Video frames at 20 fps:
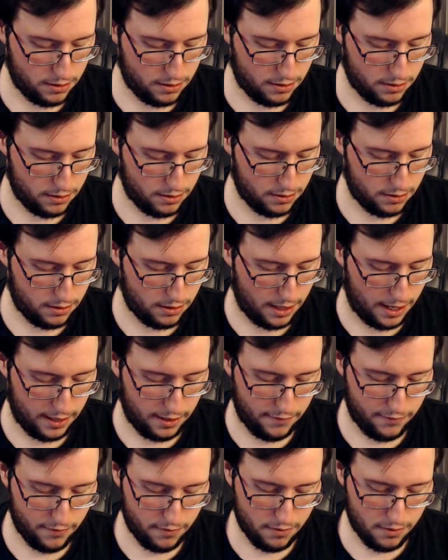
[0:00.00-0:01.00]

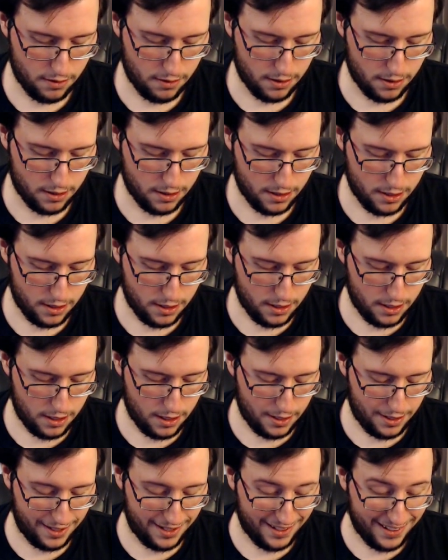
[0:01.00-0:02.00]
84,
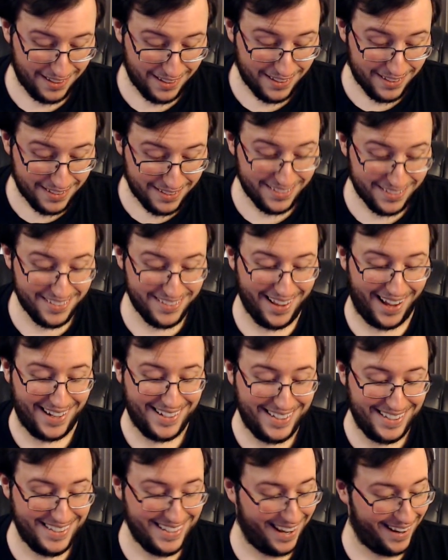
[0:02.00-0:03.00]

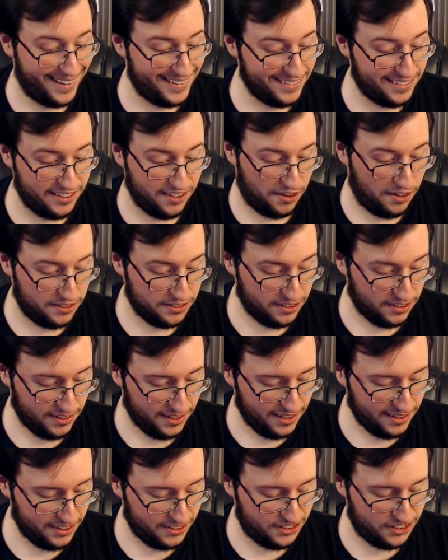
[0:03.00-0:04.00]
99 songs on
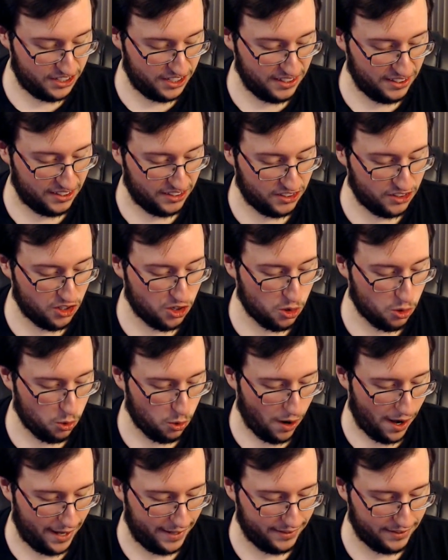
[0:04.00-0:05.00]
this. Jesus
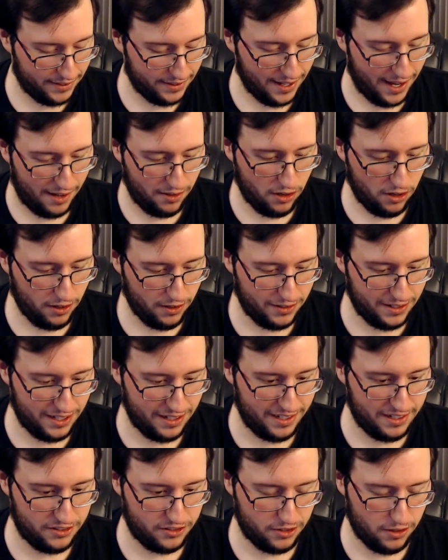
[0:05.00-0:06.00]
Christ. How long are
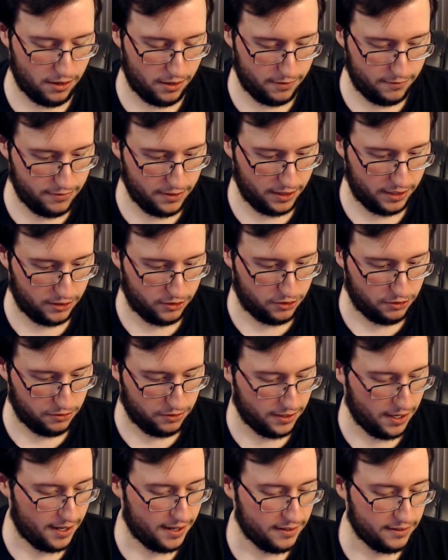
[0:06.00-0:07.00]
each song? Fucking two
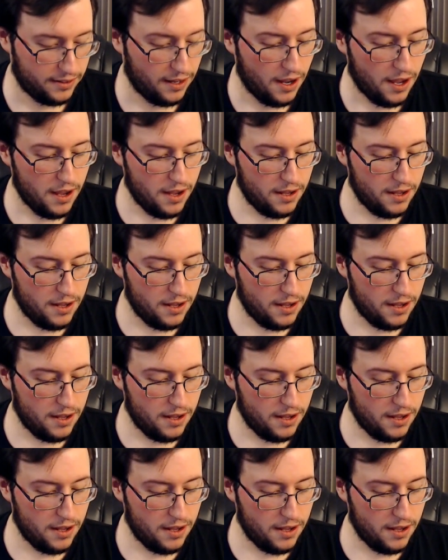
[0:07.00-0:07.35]
seconds?